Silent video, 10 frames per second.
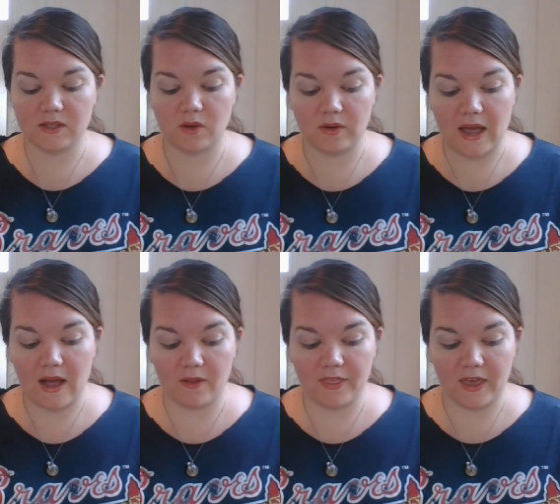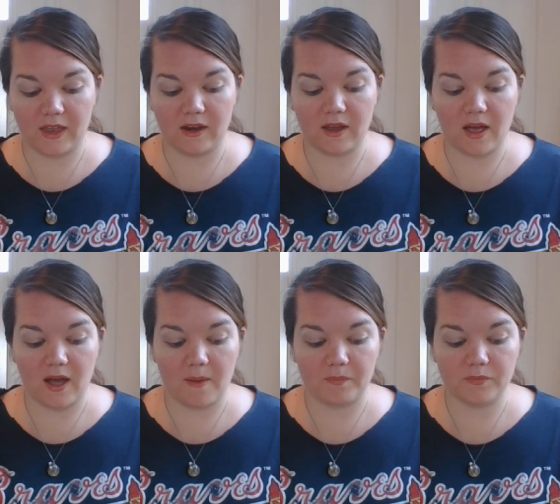so now then
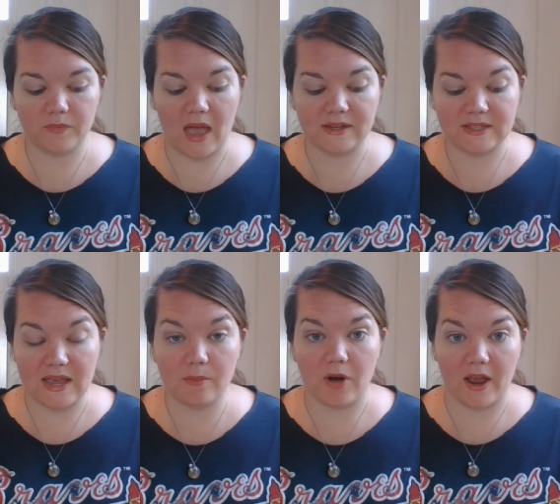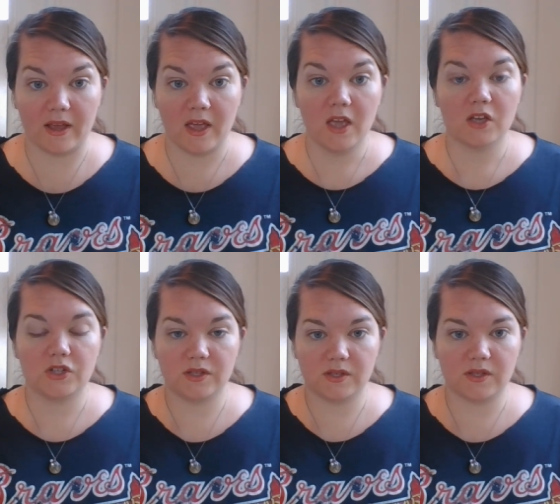um, at daybreak,
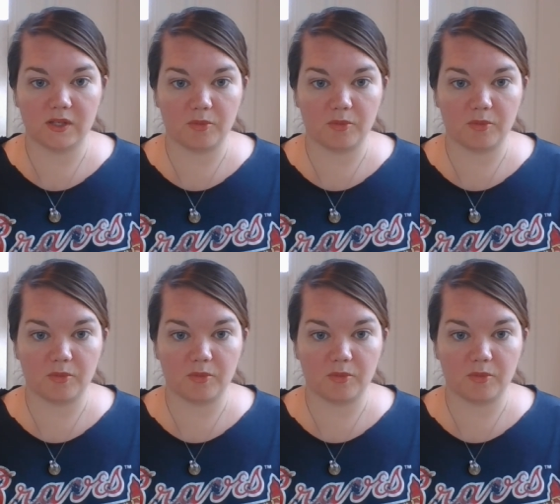Jesus is